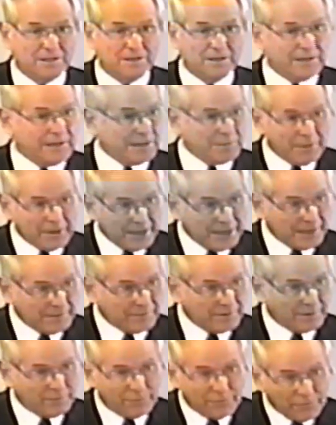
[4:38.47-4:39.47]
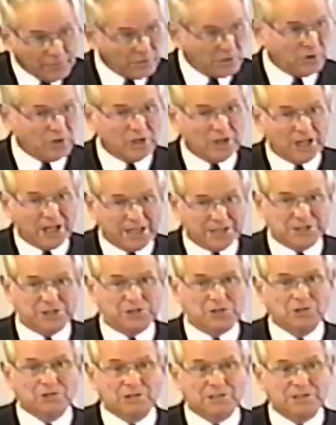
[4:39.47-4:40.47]
that they might have a full
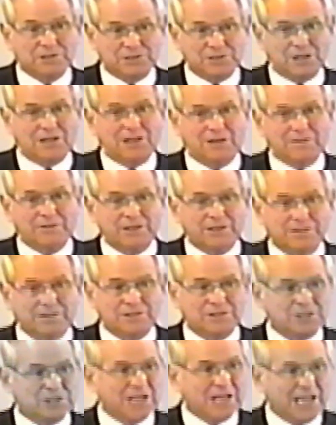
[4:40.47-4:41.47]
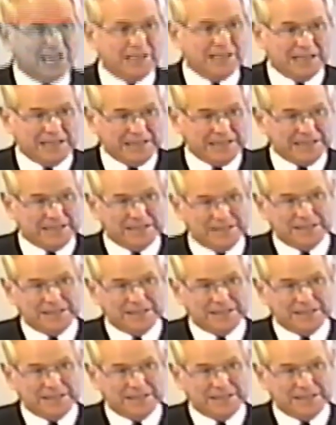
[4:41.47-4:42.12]
assurance of understanding.